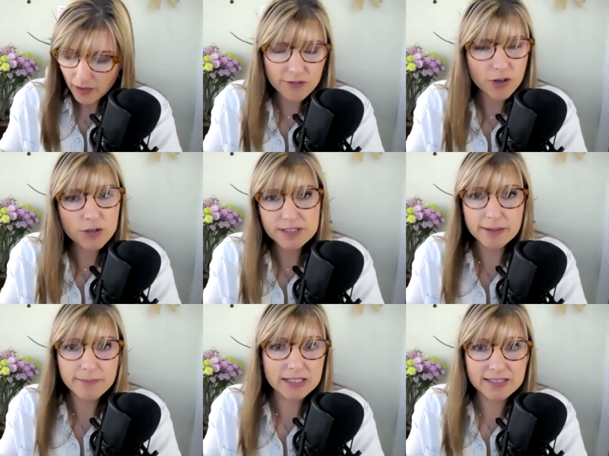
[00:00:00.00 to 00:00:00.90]
Of course,
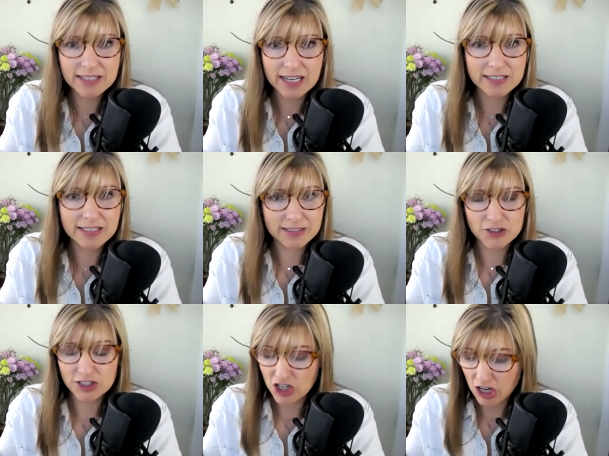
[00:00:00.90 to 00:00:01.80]
I'm not a scientist
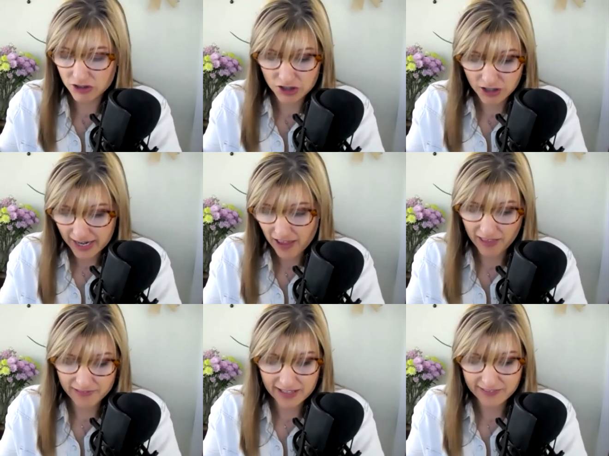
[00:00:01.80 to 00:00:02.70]
or a doctor or
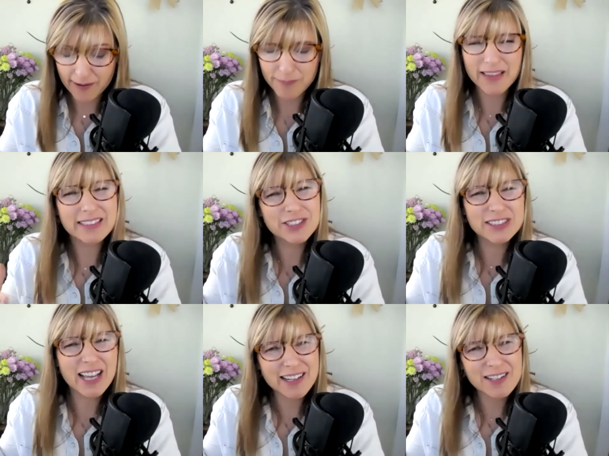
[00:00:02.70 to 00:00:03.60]
anything like that, but that's
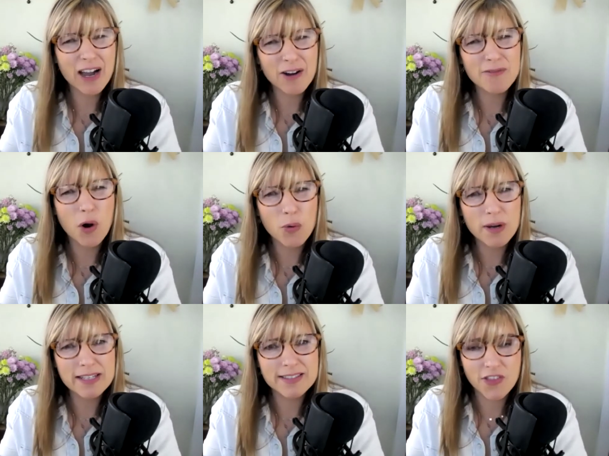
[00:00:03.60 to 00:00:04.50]
just kind of how I've
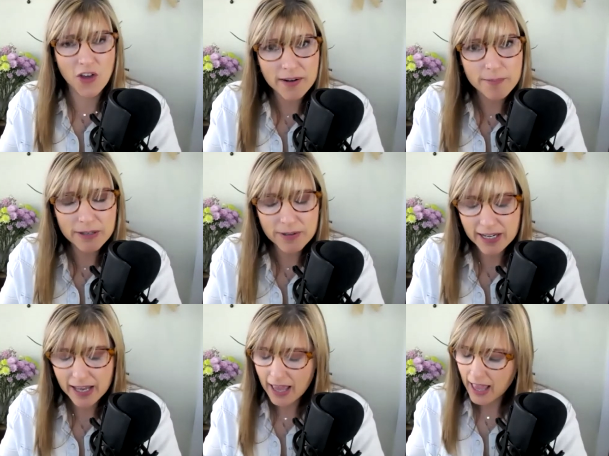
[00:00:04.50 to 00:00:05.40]
always thought about it.